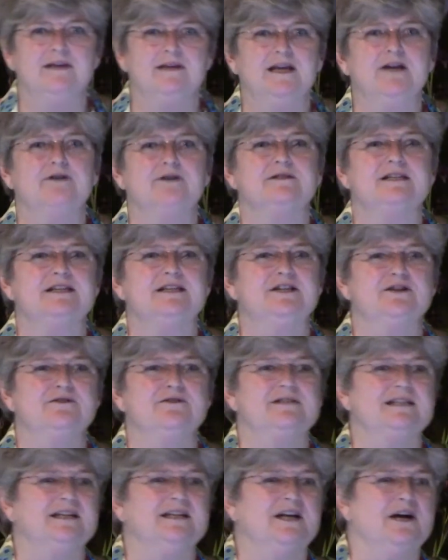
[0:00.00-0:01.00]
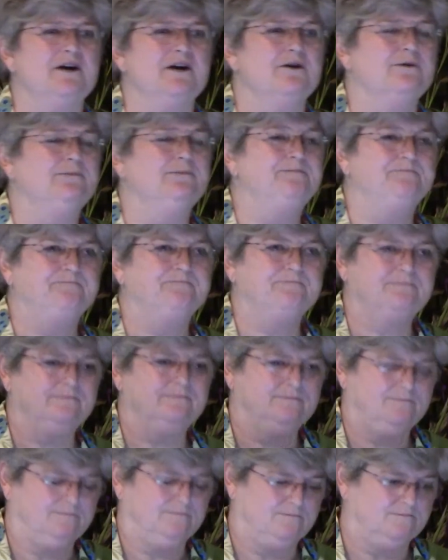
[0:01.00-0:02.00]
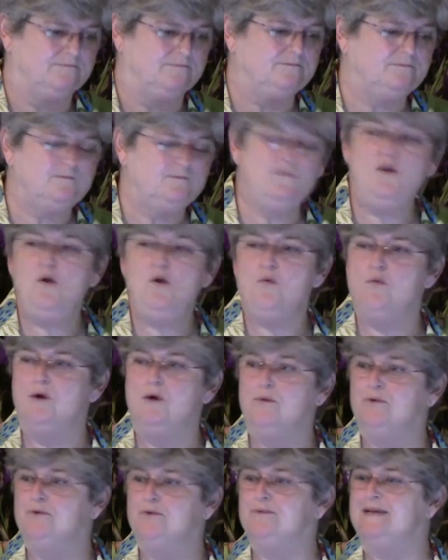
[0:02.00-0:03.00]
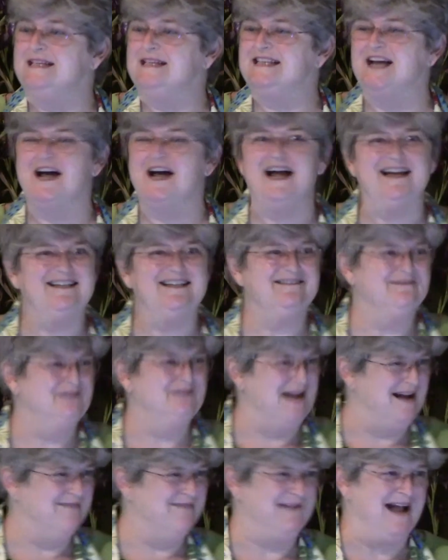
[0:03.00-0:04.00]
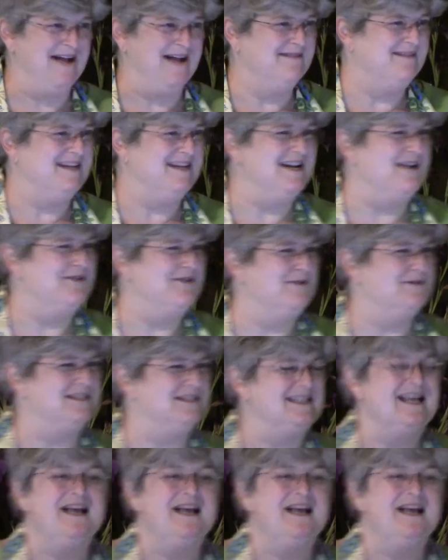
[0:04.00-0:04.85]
Years and years ago, what were we taught? There was